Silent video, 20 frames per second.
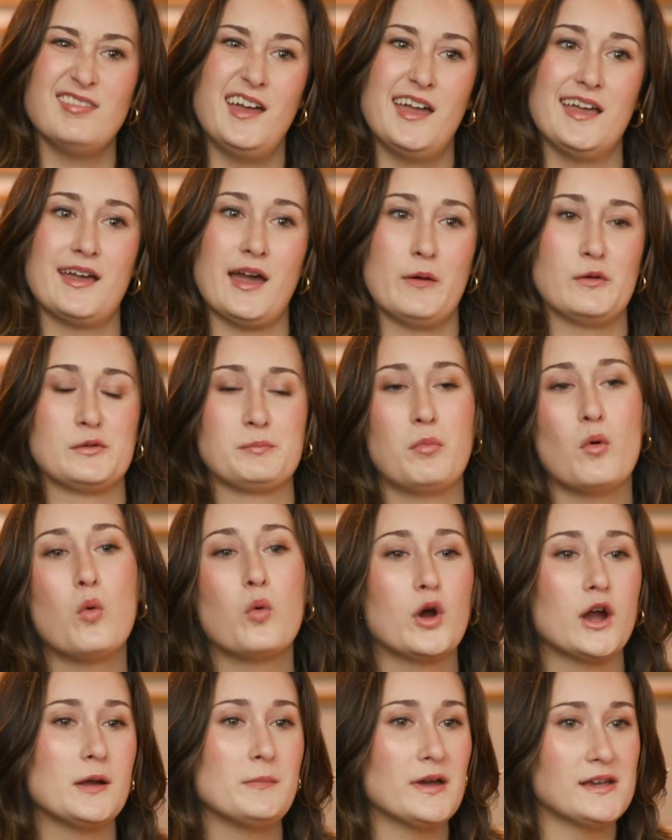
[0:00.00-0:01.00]
Like I was
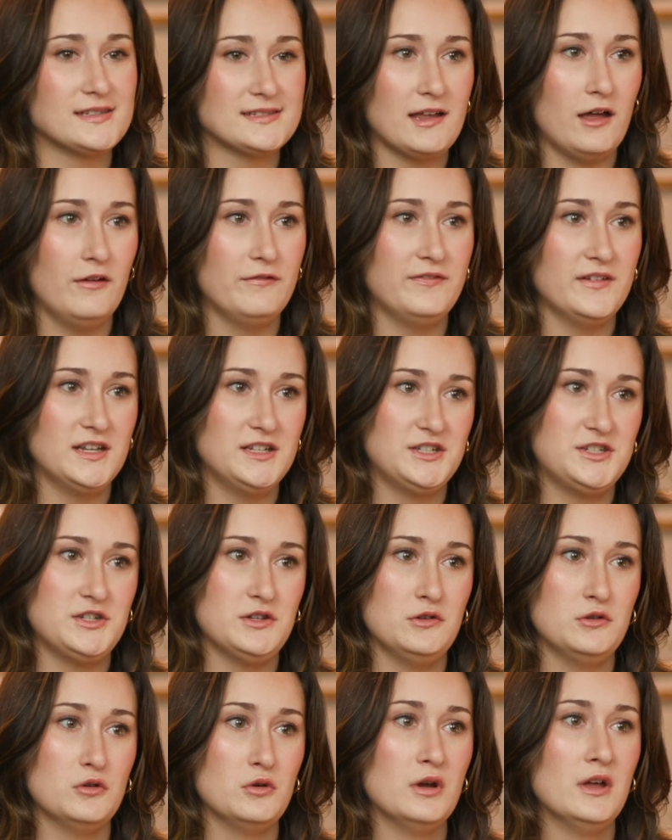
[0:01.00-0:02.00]
pouring myself
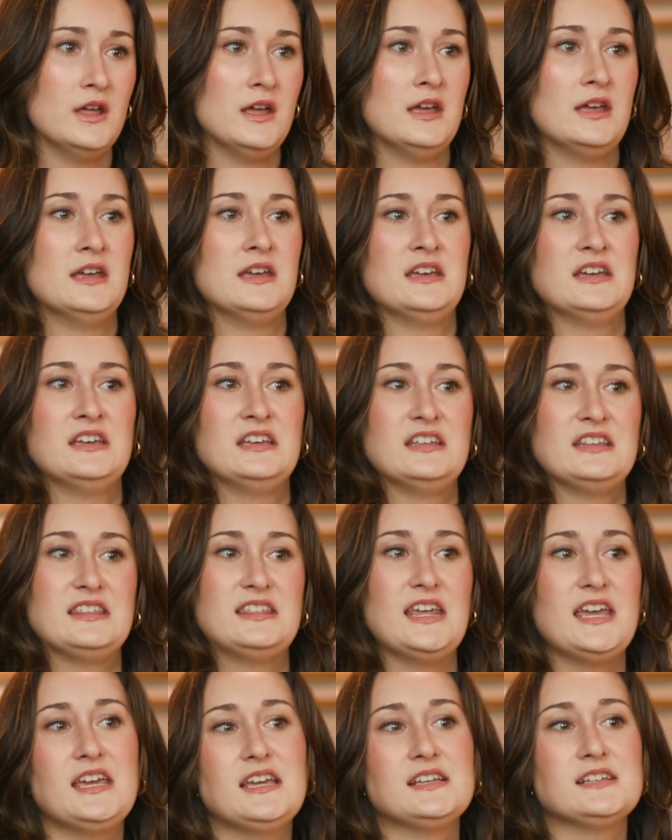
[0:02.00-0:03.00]
into
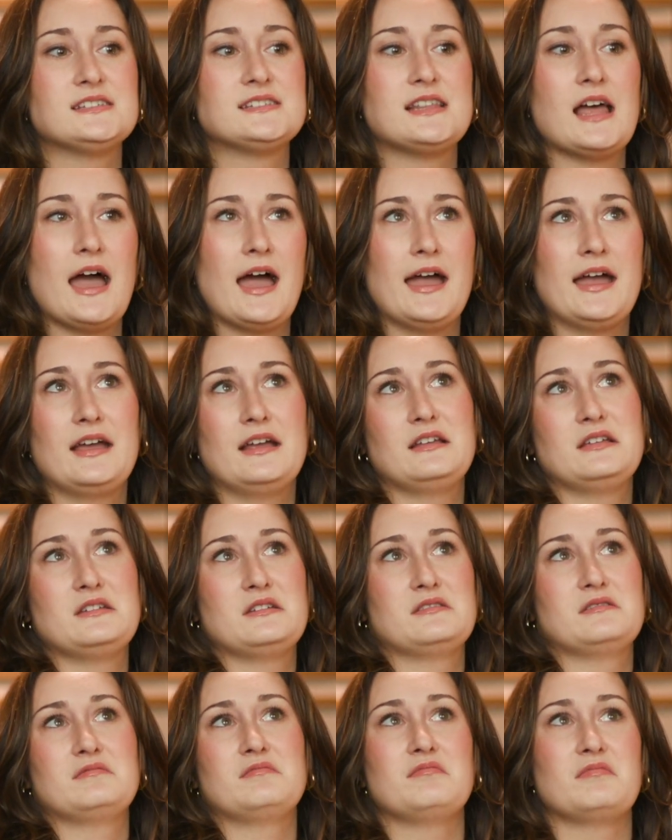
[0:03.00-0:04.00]
things that,
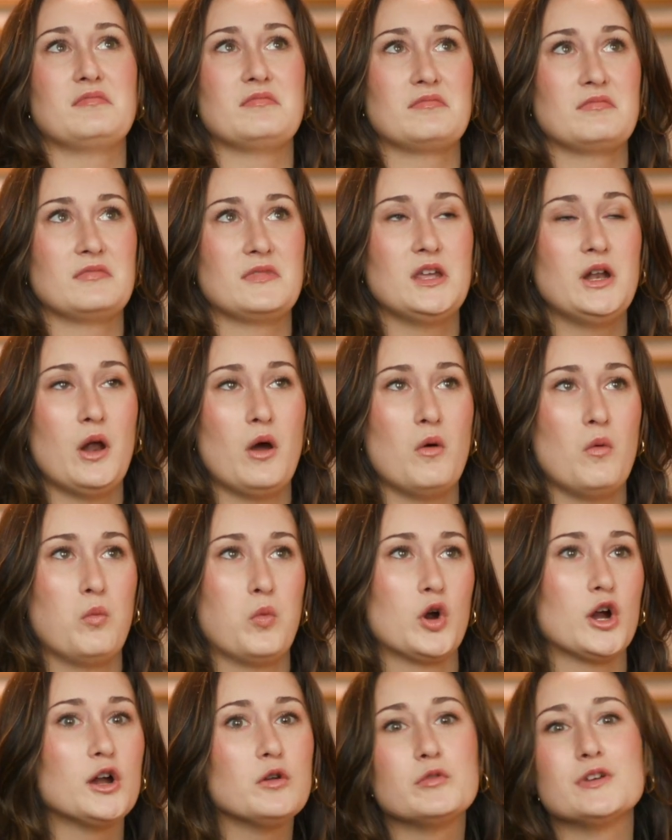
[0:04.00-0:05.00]
you know,
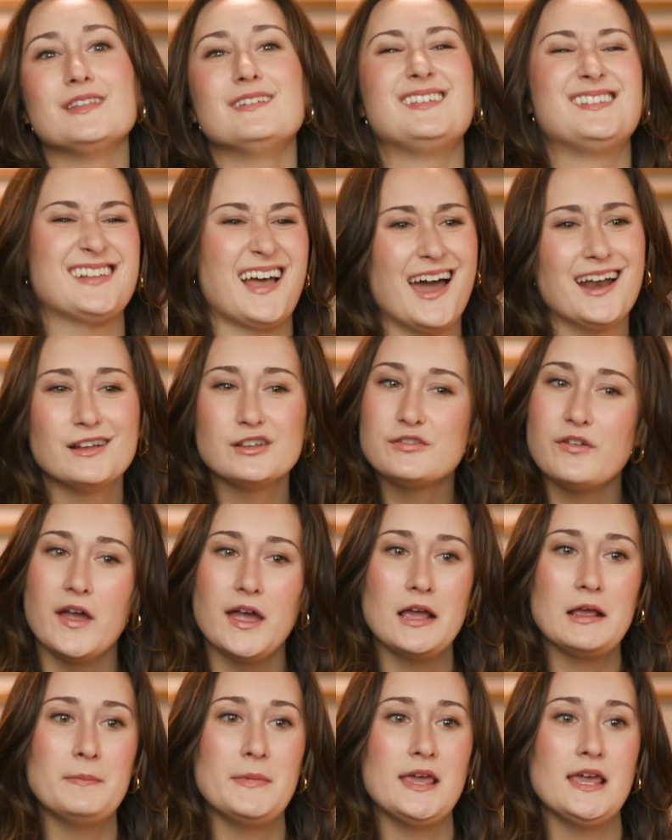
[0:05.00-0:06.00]
weren't really
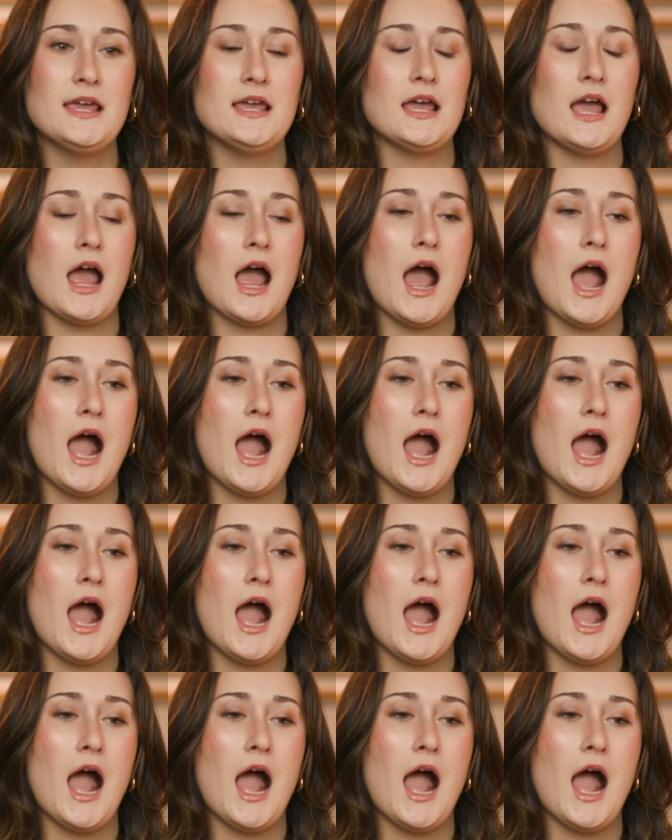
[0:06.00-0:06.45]
satisfying me.